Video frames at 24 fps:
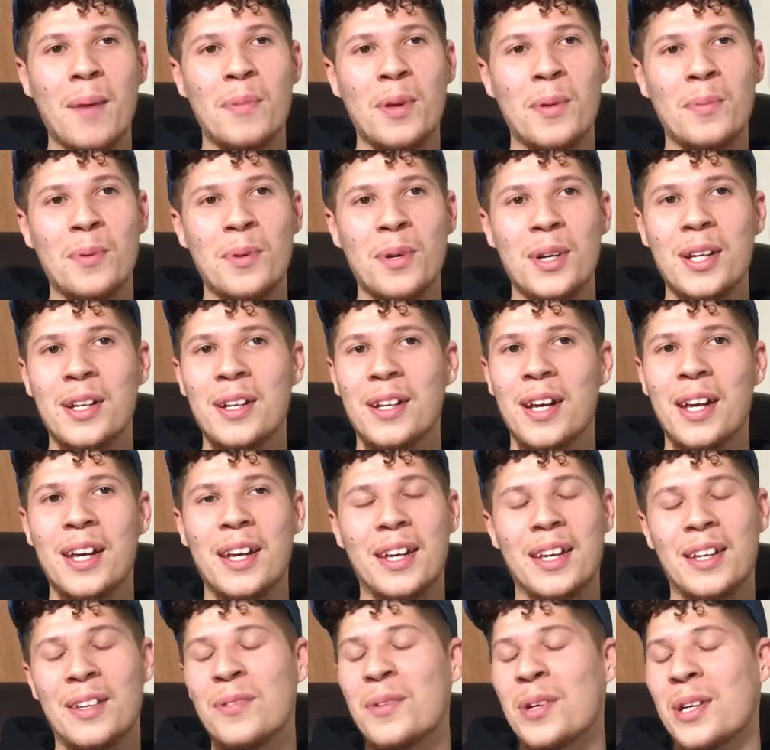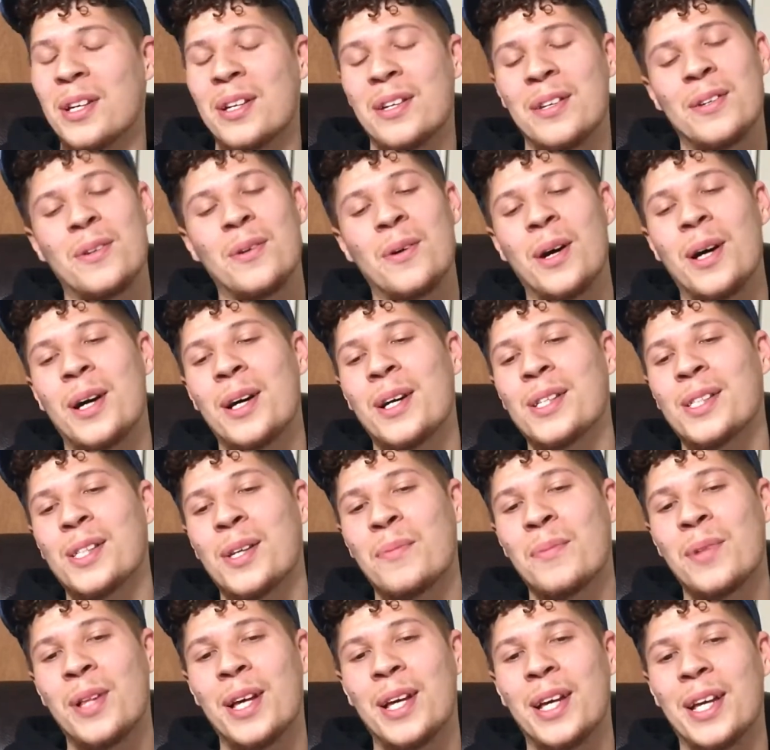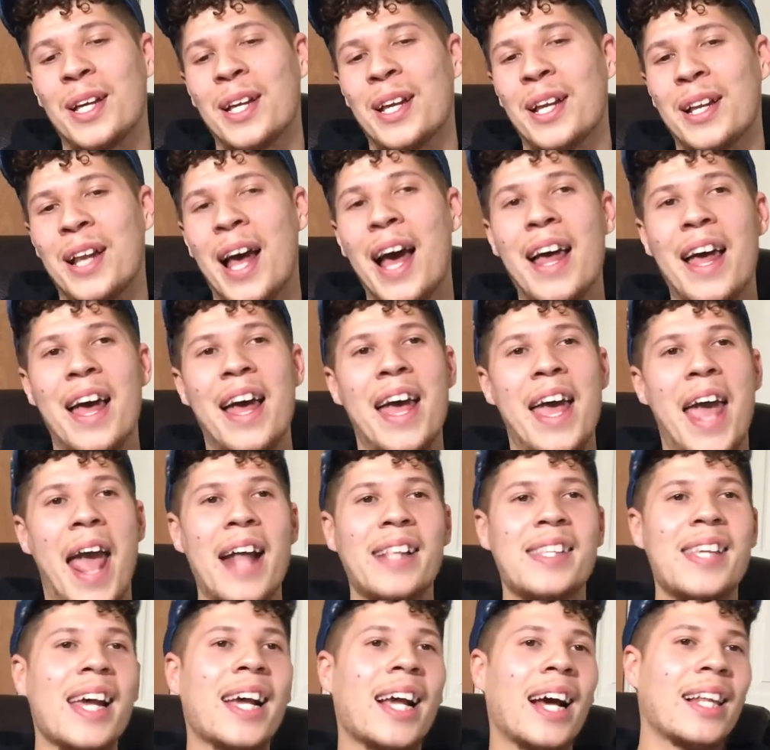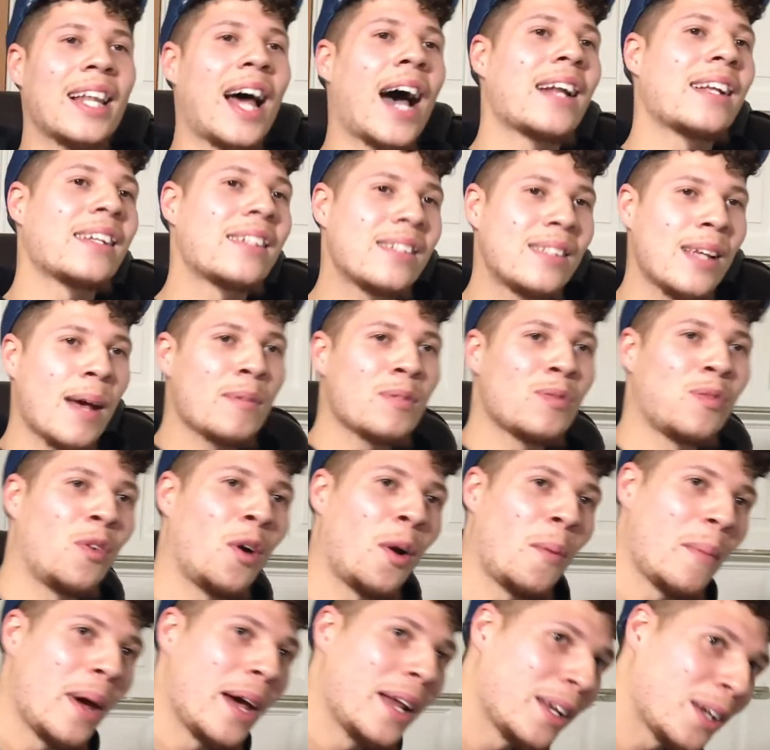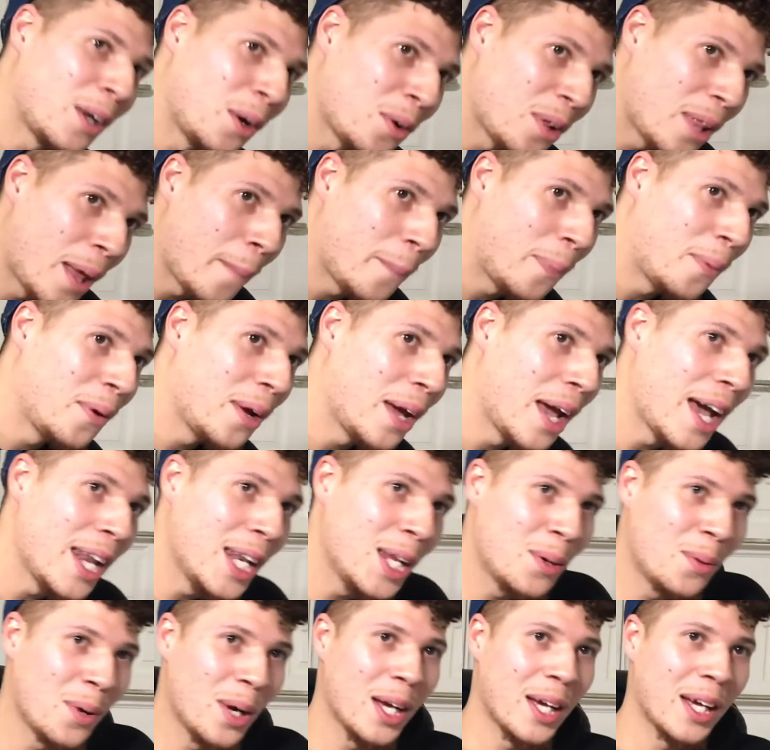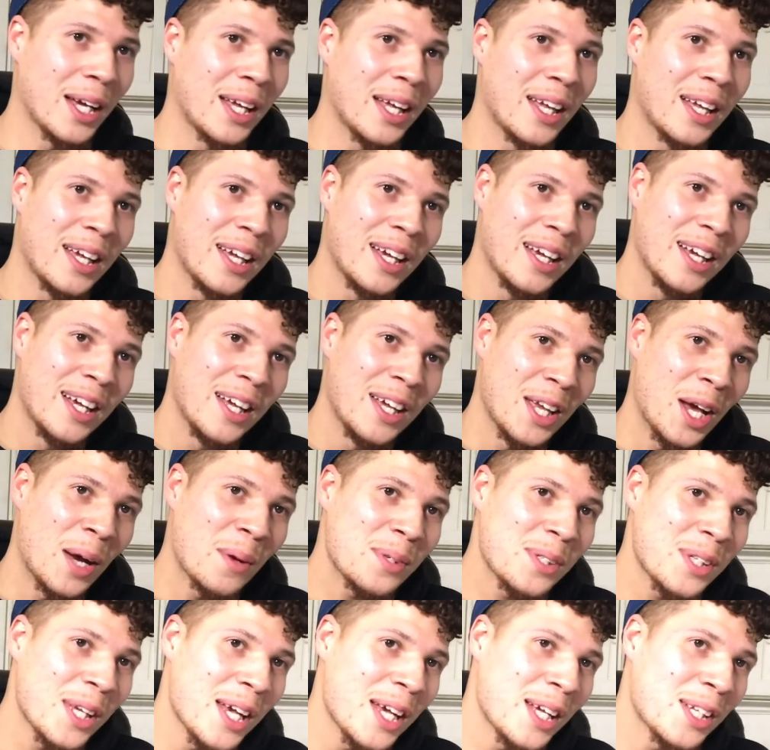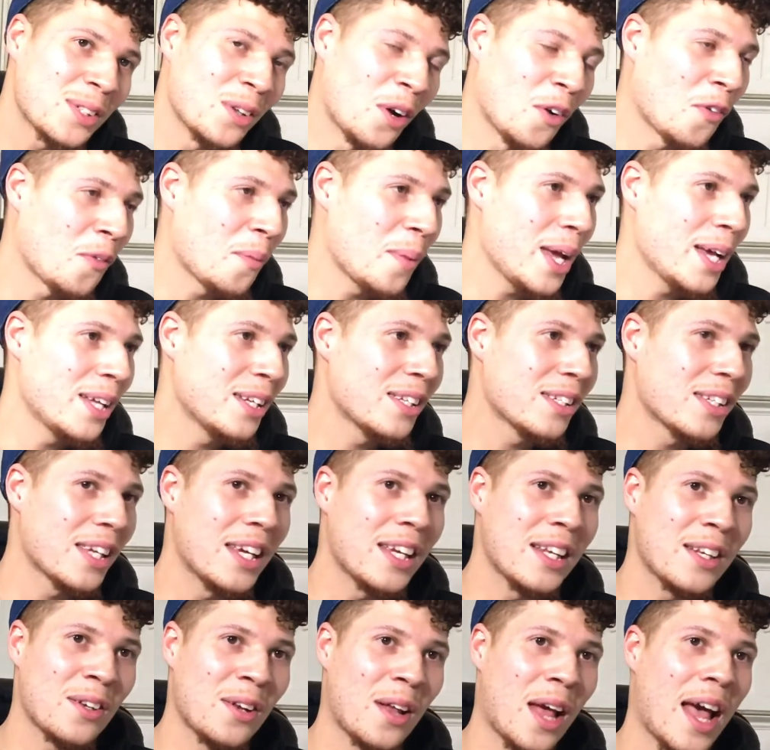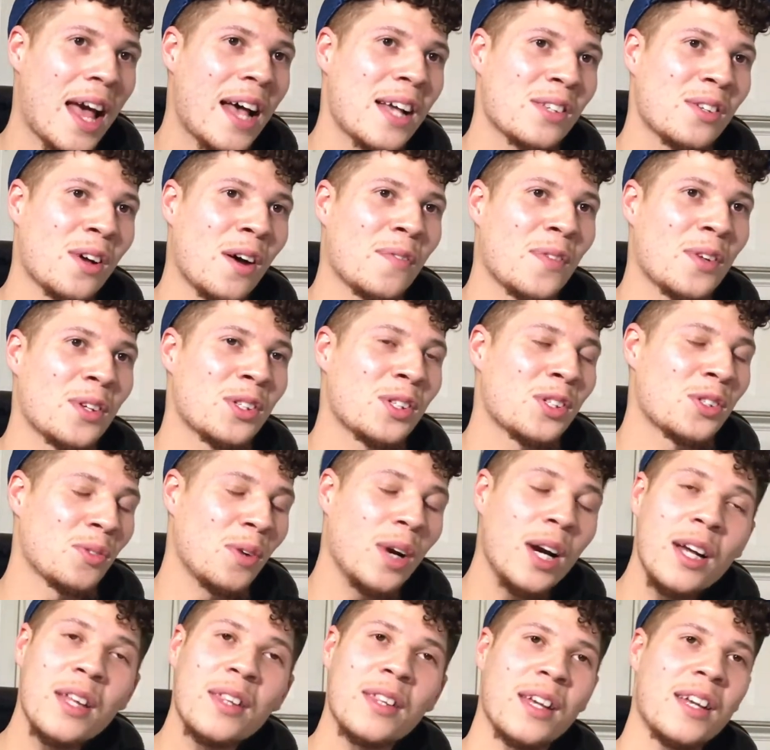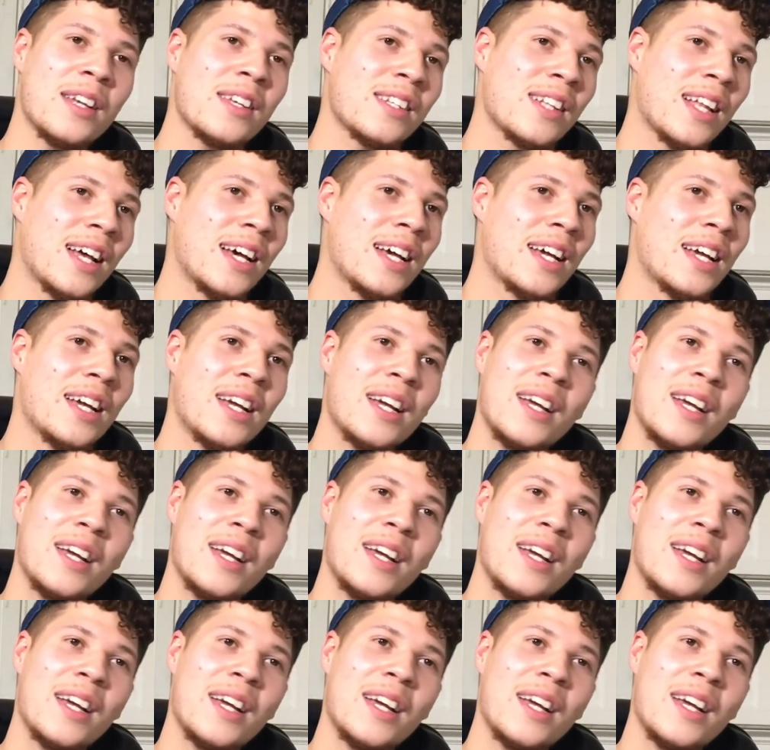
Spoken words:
people eating that. You eating your ass. I'm like, it take a lot of steps for a man to go to that point anyway. You know what I'm saying? So a man just eating ass off the strength, it's like.